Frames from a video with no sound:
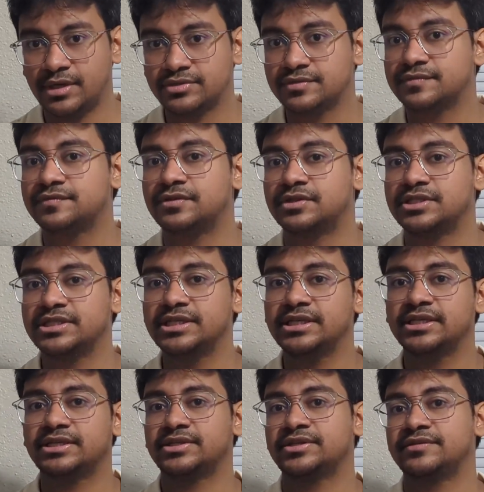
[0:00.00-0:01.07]
Out of
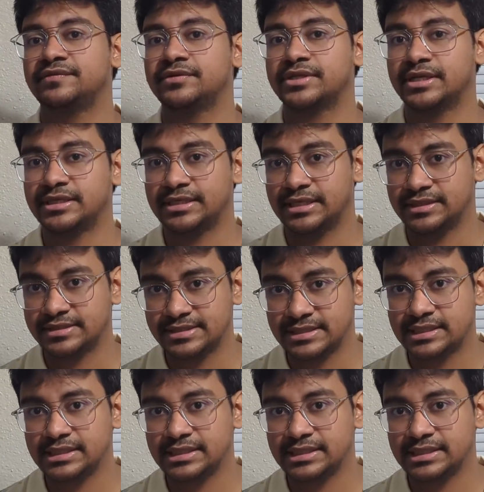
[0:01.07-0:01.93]
40, if you can get